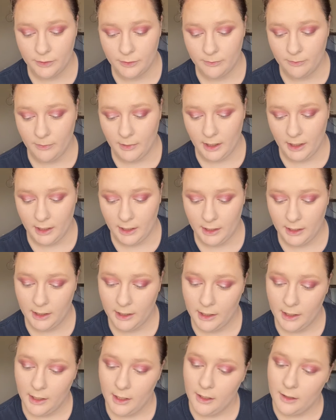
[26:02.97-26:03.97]
my
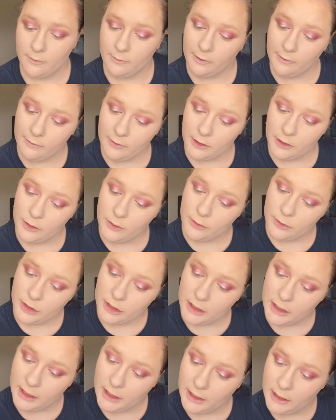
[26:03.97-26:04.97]

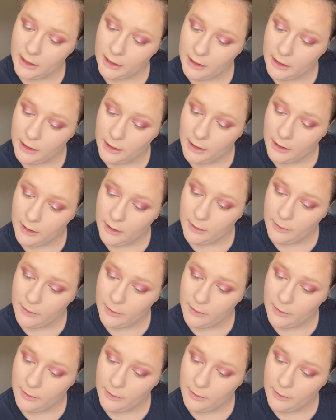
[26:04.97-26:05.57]
Revolution